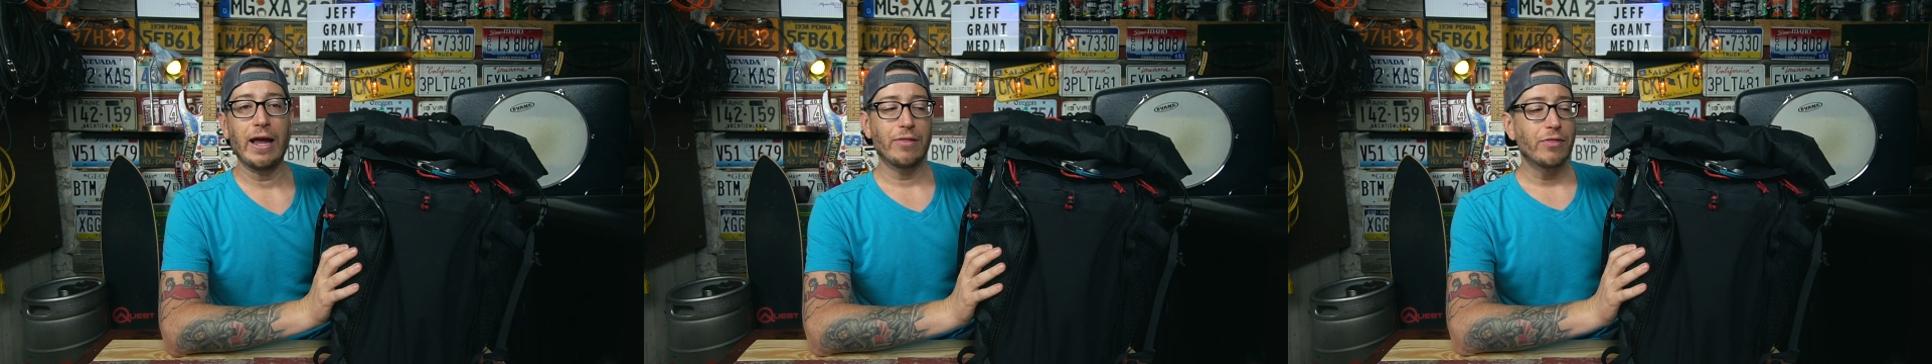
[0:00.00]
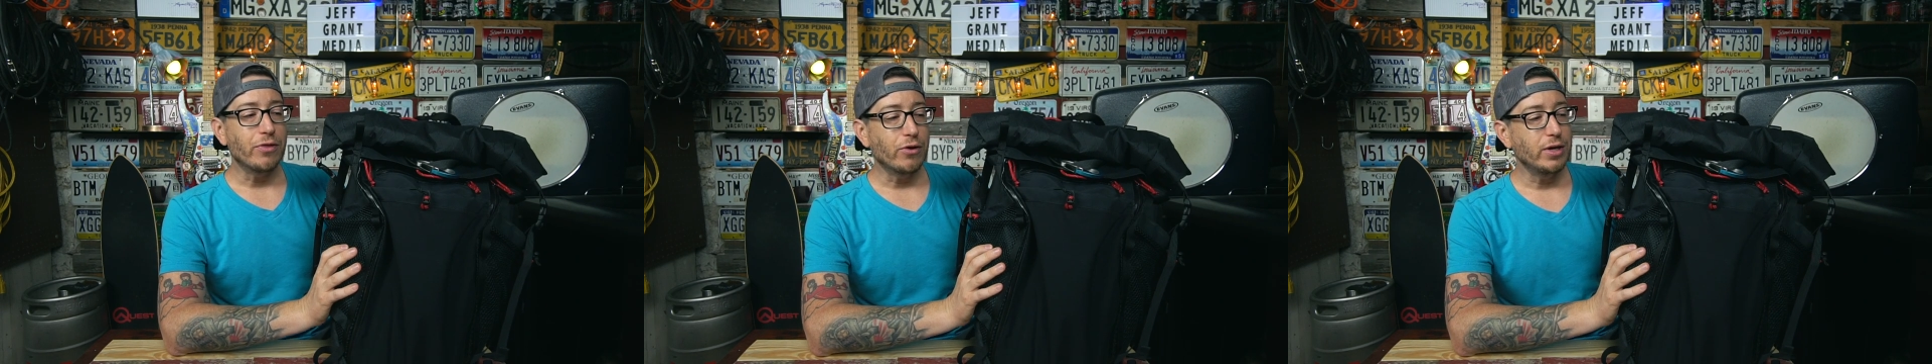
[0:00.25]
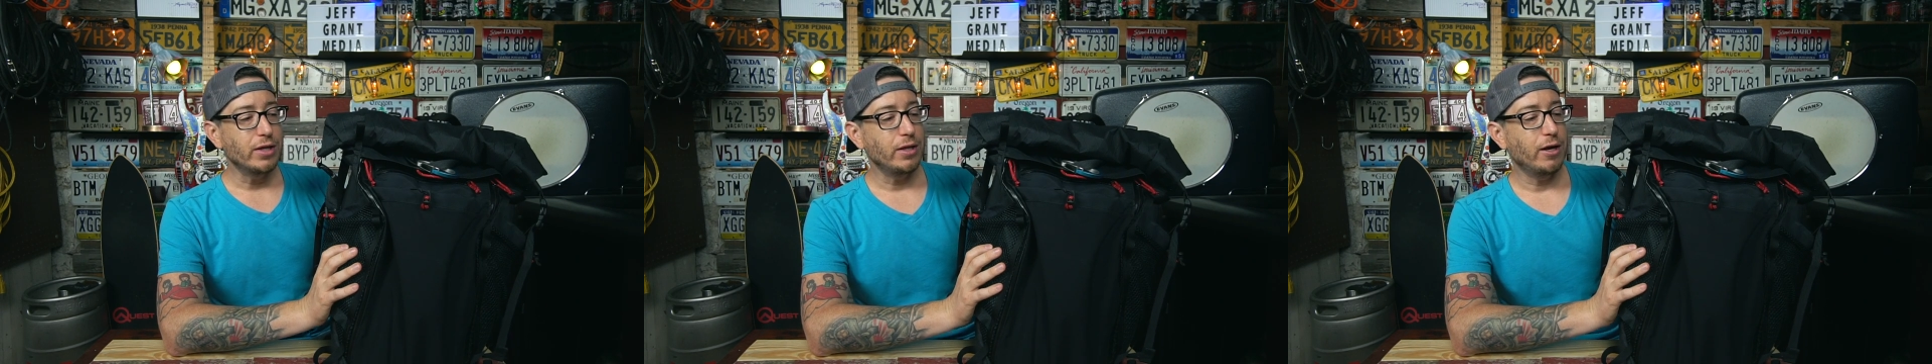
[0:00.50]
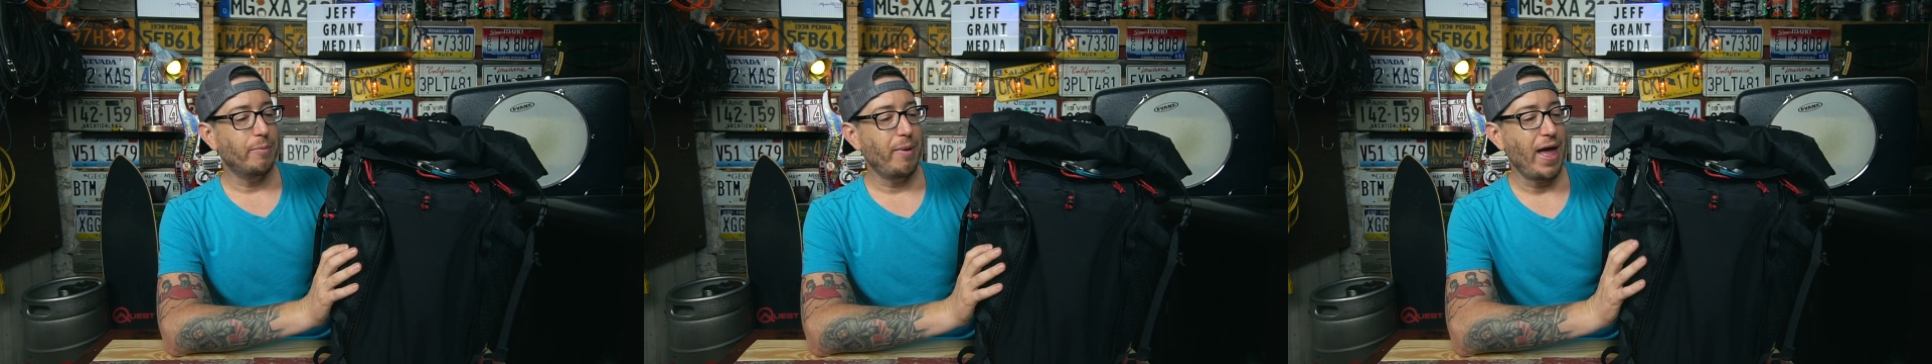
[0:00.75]
a
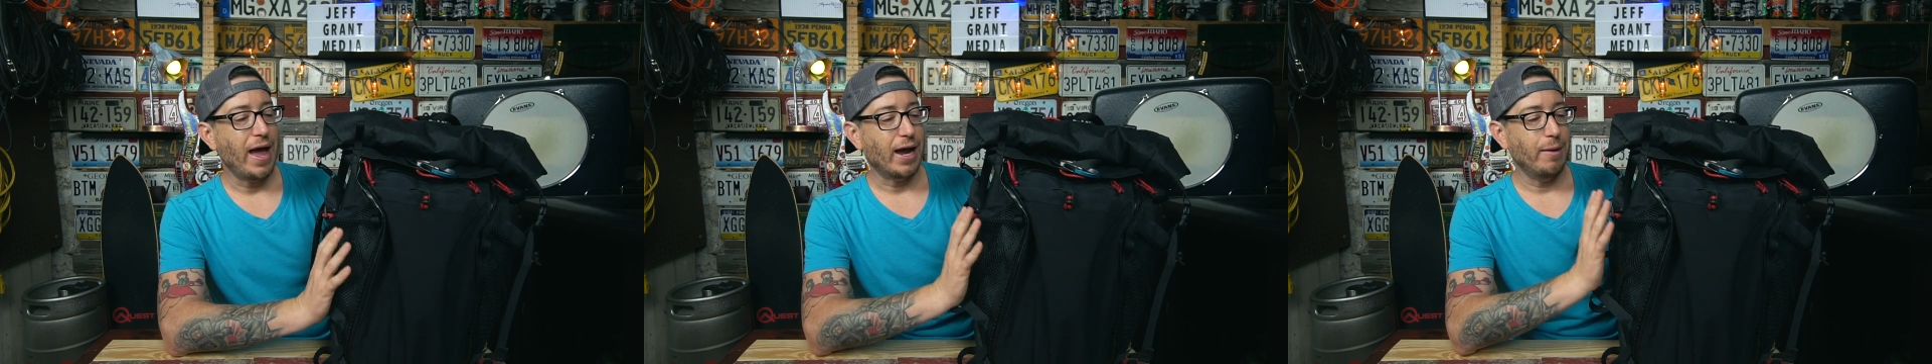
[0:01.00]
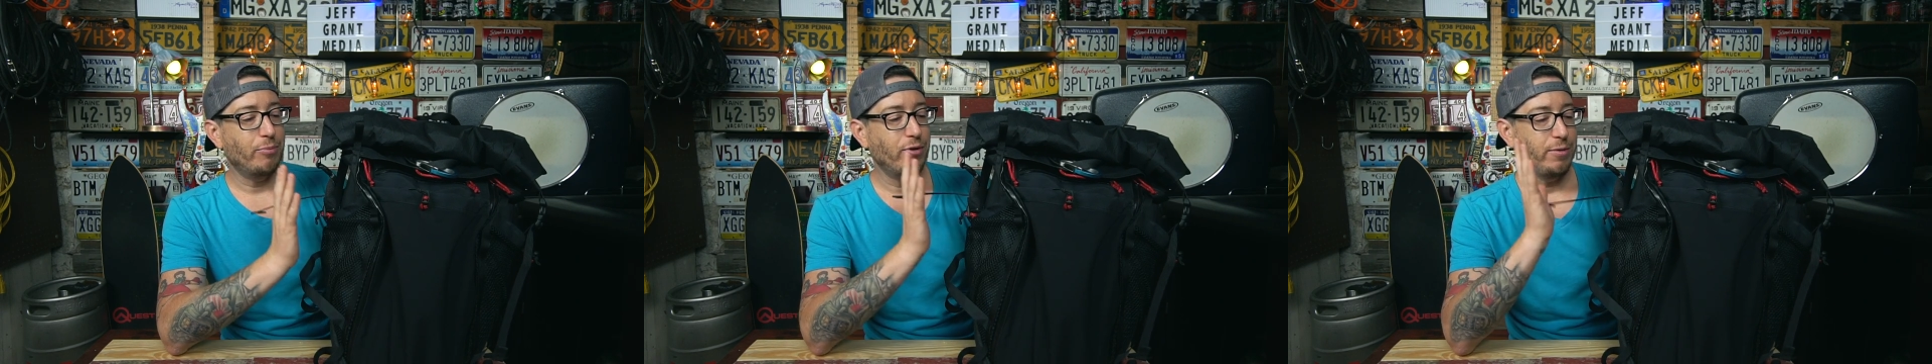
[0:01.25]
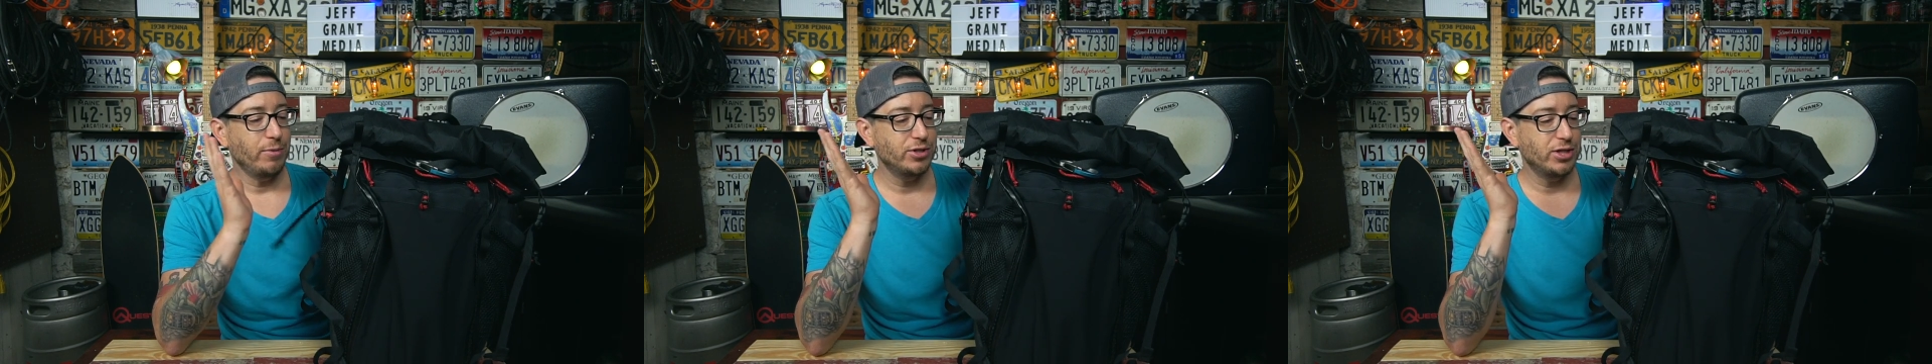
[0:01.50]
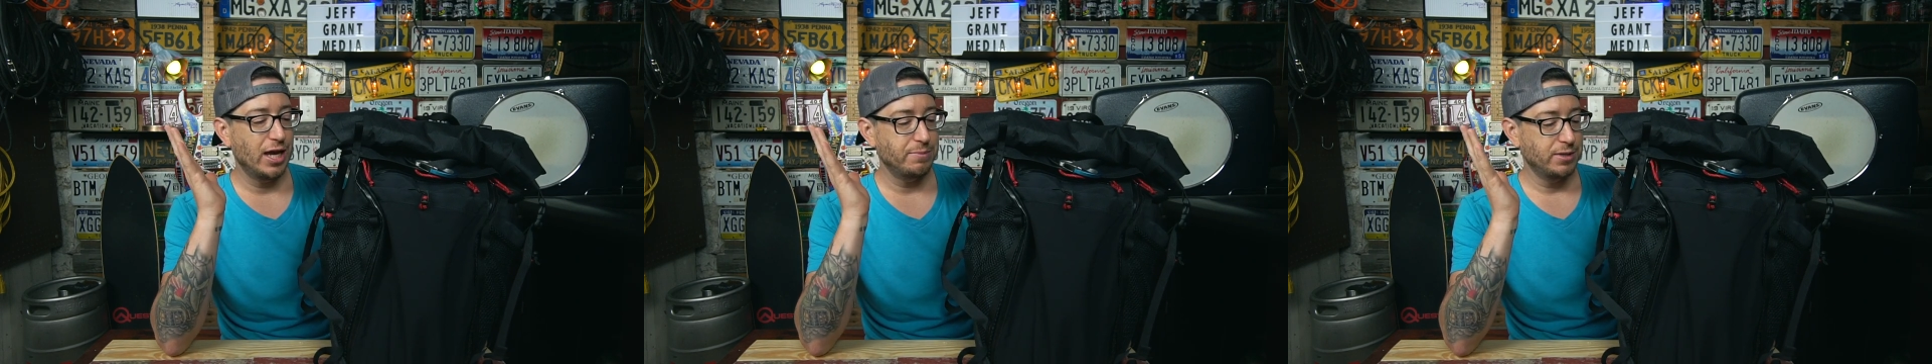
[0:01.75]
30-liter pack. I pretty
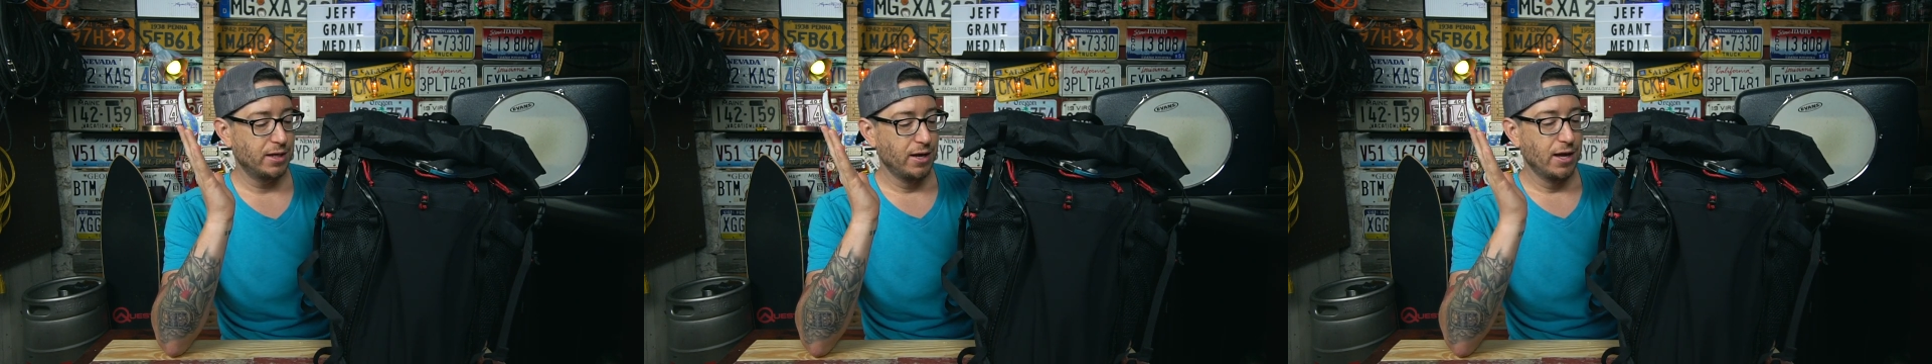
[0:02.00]
much kept